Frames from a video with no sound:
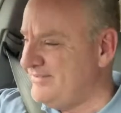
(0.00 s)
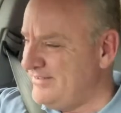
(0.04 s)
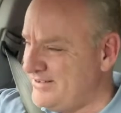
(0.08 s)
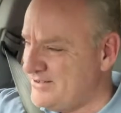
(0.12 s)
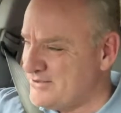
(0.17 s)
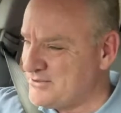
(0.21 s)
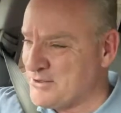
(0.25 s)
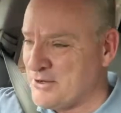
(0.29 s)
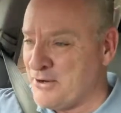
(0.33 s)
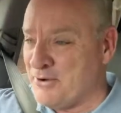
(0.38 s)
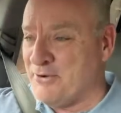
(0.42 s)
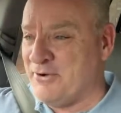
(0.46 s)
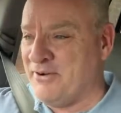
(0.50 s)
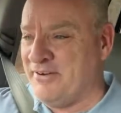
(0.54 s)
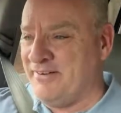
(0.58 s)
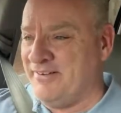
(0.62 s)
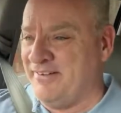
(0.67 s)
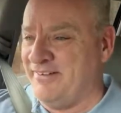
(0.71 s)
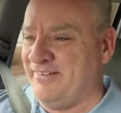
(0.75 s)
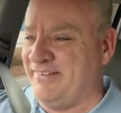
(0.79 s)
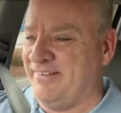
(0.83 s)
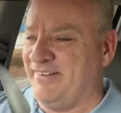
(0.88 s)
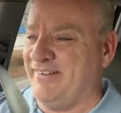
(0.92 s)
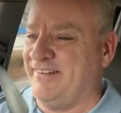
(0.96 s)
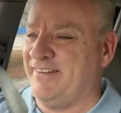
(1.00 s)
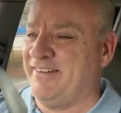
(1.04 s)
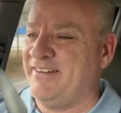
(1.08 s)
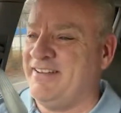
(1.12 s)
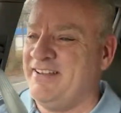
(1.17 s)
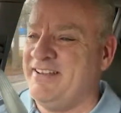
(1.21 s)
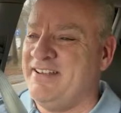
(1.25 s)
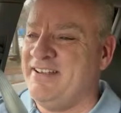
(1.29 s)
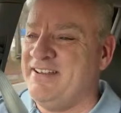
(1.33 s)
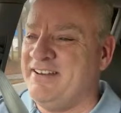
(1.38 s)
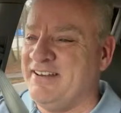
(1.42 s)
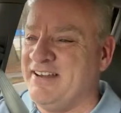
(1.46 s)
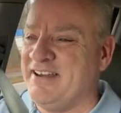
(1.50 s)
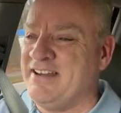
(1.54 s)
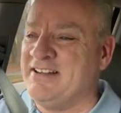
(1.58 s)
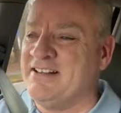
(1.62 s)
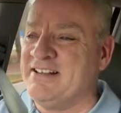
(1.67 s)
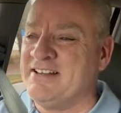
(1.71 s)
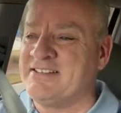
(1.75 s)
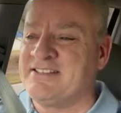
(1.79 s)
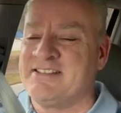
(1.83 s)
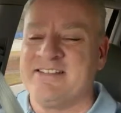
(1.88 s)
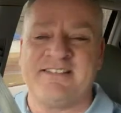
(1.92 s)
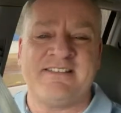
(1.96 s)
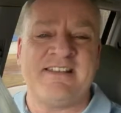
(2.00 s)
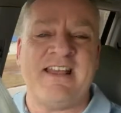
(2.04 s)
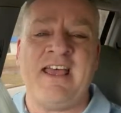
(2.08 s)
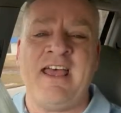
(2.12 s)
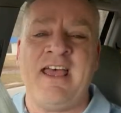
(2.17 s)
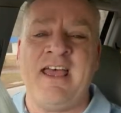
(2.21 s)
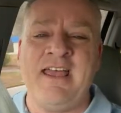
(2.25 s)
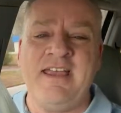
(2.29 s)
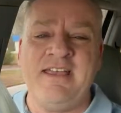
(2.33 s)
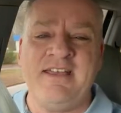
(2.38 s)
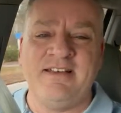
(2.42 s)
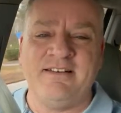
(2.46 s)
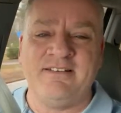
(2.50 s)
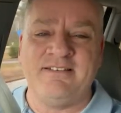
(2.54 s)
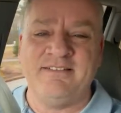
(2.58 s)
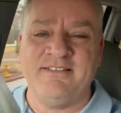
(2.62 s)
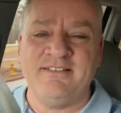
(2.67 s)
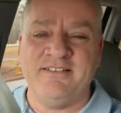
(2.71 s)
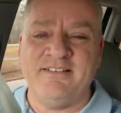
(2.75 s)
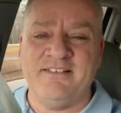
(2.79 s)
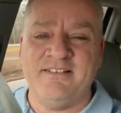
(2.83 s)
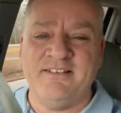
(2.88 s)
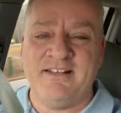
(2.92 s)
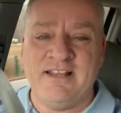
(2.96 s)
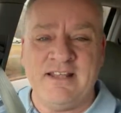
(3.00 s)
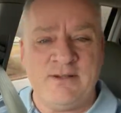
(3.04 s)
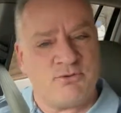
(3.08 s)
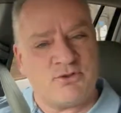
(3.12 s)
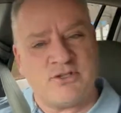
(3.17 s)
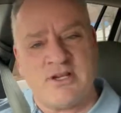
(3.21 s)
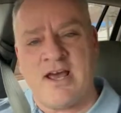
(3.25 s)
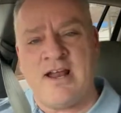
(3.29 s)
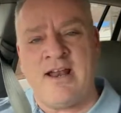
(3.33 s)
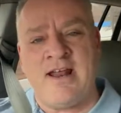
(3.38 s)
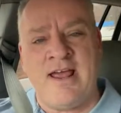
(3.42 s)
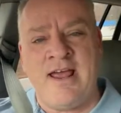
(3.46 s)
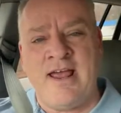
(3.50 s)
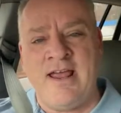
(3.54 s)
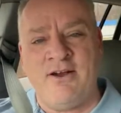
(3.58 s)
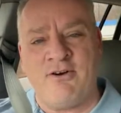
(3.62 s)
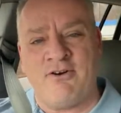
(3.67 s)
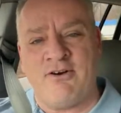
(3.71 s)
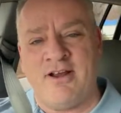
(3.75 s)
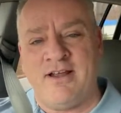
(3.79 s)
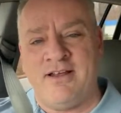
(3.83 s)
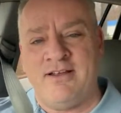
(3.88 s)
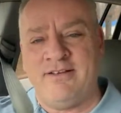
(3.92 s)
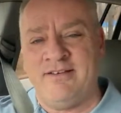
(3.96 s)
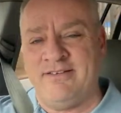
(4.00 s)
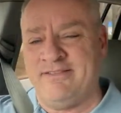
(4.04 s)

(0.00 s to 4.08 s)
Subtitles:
So, needless to say, he was kind of angry.